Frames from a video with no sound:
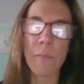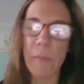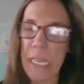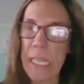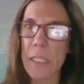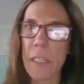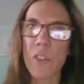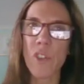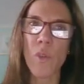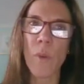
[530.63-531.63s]
easy
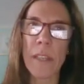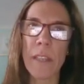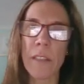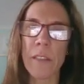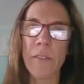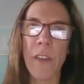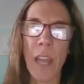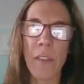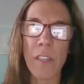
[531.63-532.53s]
to identify if it's